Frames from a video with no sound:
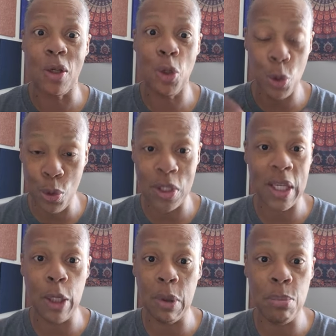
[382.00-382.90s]
Who's a
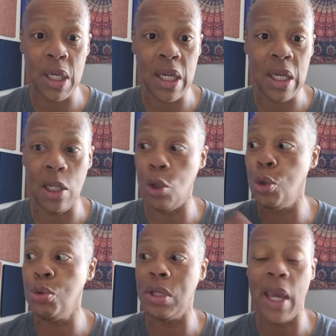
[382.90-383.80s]
human being and
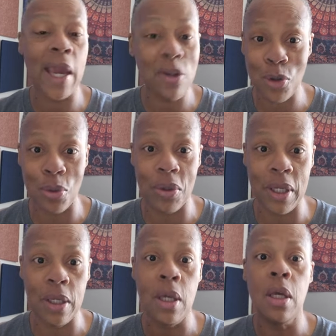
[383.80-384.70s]
who's an
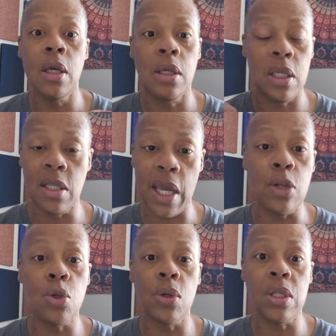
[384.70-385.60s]
android? These
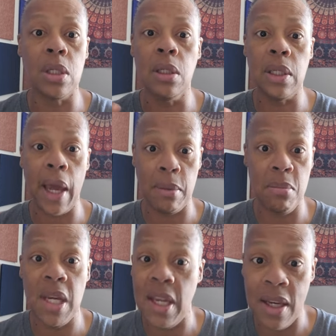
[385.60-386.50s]
androids could look like
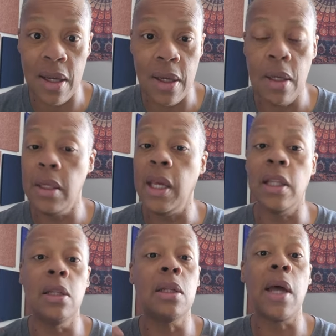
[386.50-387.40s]
me. They
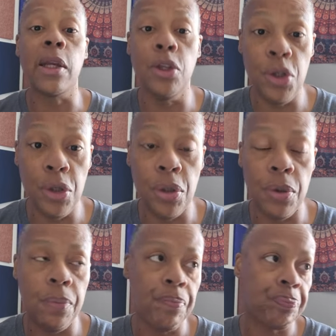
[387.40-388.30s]
could look like you.